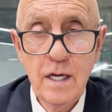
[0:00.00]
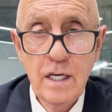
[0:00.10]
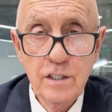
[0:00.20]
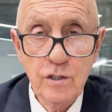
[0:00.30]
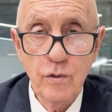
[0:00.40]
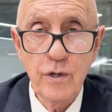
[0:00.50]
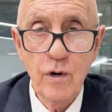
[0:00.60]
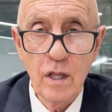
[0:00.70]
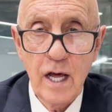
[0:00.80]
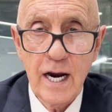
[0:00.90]
So there are
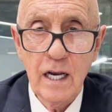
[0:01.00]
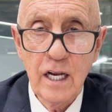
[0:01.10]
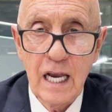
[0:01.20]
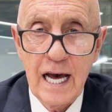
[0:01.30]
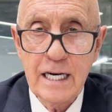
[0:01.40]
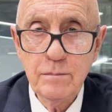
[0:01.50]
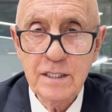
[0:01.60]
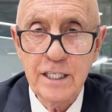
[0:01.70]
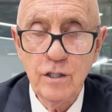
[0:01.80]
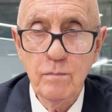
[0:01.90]
a lot of little items
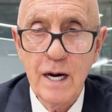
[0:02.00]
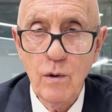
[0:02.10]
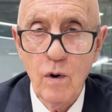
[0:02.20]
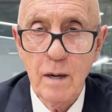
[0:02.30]
that you might want